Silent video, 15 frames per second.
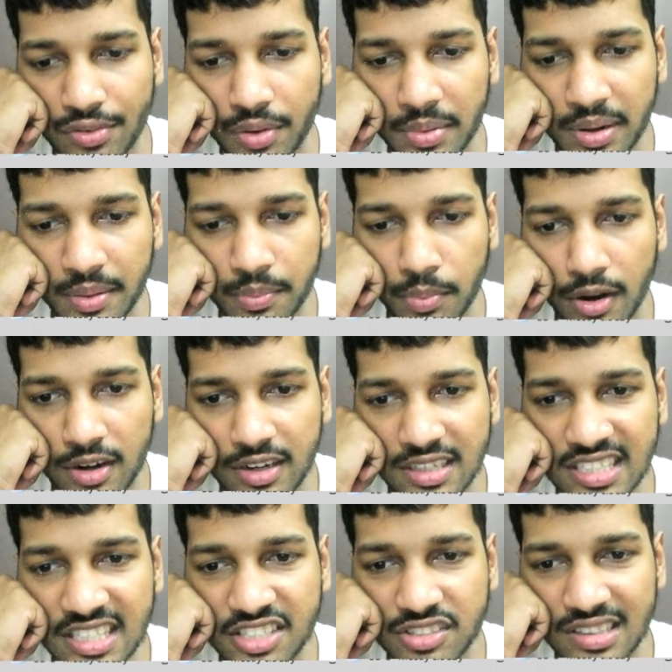government
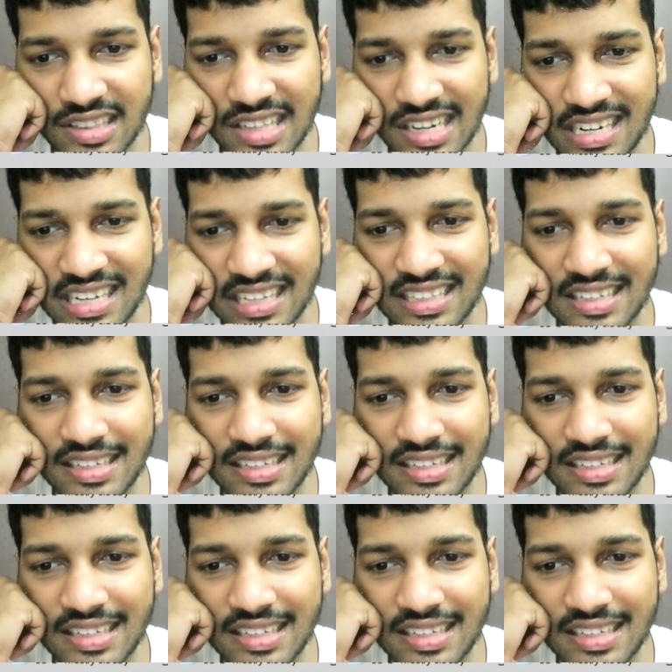bodies, sales tax,